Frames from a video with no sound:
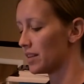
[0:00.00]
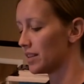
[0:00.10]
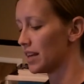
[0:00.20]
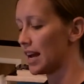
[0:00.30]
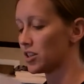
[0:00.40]

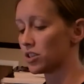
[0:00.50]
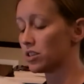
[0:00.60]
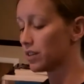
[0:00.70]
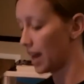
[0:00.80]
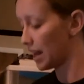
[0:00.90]
then I just
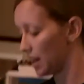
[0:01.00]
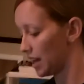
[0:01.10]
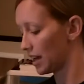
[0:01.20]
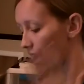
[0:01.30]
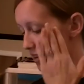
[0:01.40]
look at
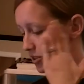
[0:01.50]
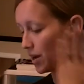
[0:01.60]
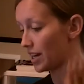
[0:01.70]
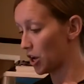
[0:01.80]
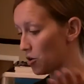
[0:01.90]
it and kind of so
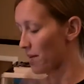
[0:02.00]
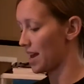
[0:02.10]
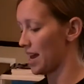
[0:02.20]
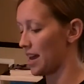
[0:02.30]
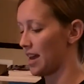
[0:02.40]
I know in my
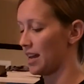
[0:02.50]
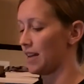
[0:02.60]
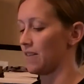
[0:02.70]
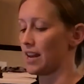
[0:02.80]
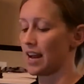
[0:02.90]
head,
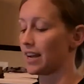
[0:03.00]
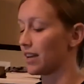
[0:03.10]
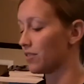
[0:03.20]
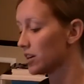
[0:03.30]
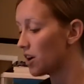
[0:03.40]
and then I
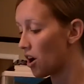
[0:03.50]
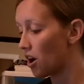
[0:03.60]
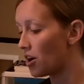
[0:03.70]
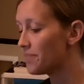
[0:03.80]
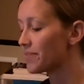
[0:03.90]
give her a
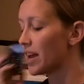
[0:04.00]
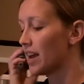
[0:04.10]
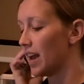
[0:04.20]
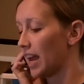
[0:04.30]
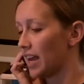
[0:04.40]
call,
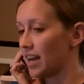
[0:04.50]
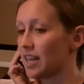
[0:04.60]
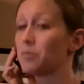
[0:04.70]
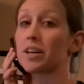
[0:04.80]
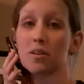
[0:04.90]

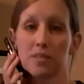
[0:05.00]
and it would